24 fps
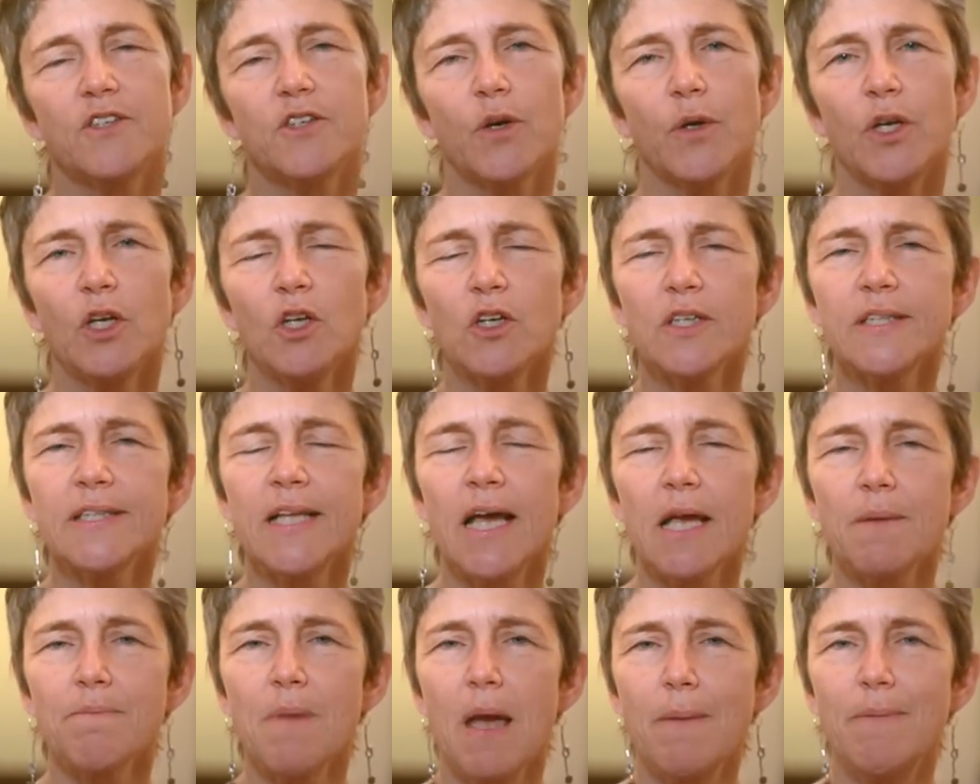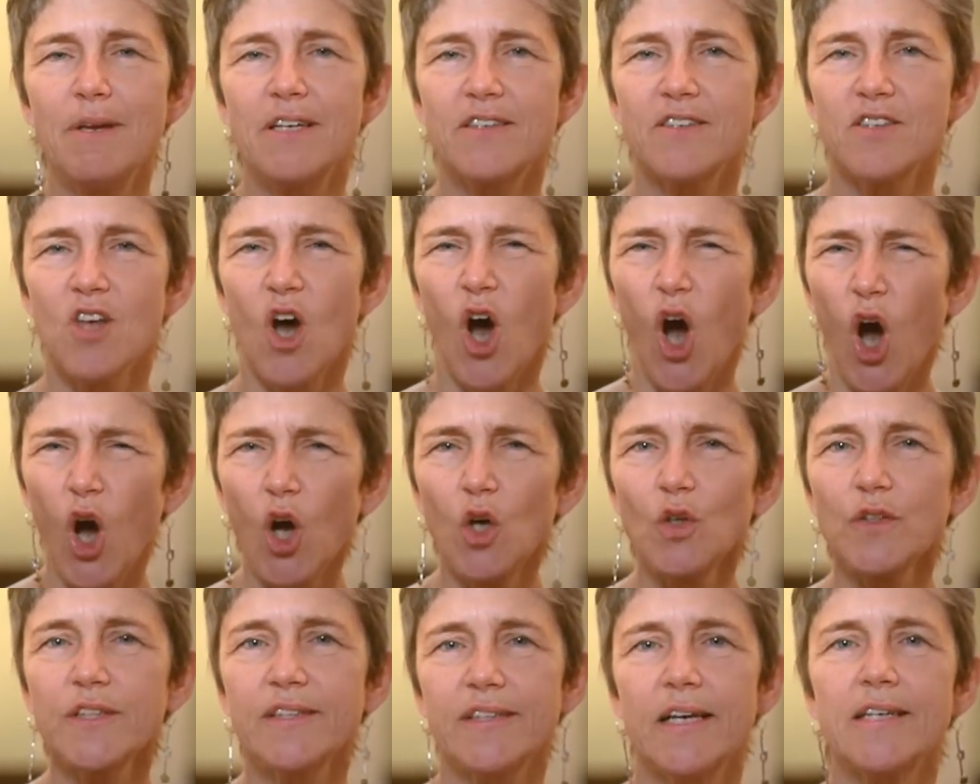So it looks like maybe it's the
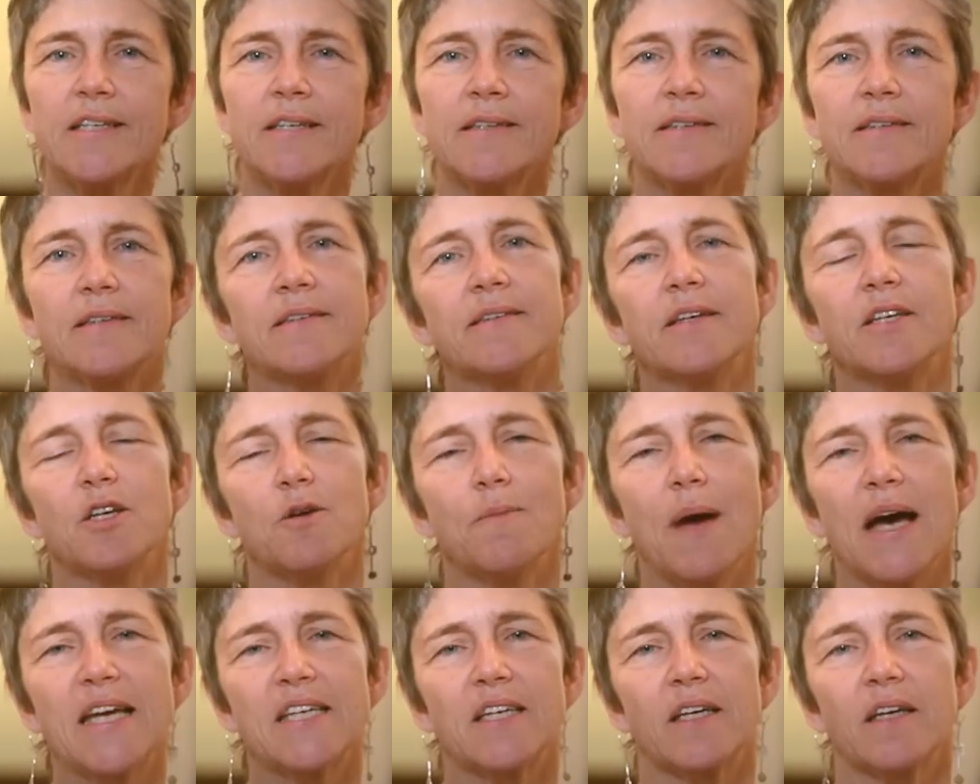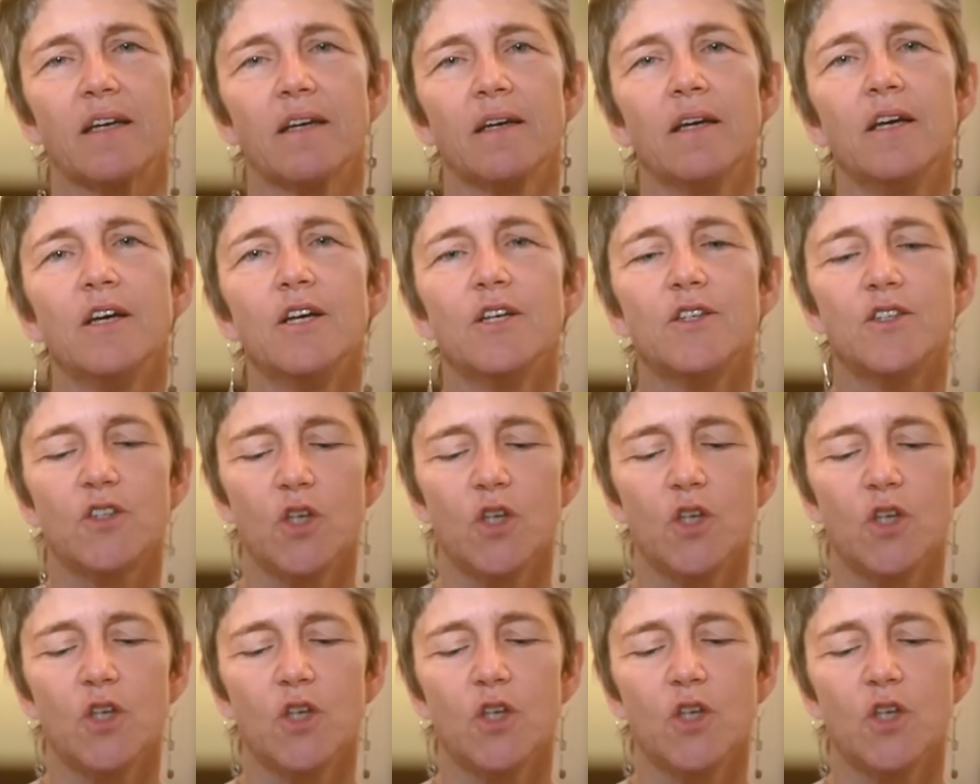whole sentence is idiomatic.